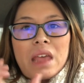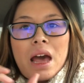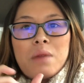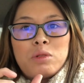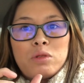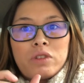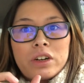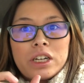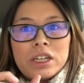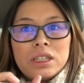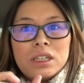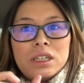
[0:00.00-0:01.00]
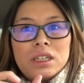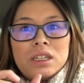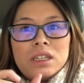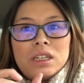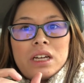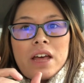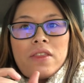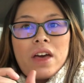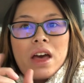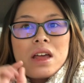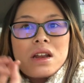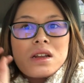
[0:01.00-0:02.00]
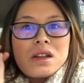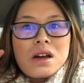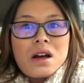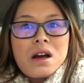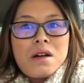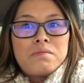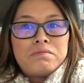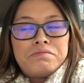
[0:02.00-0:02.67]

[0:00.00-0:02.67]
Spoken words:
apple fritter. And then I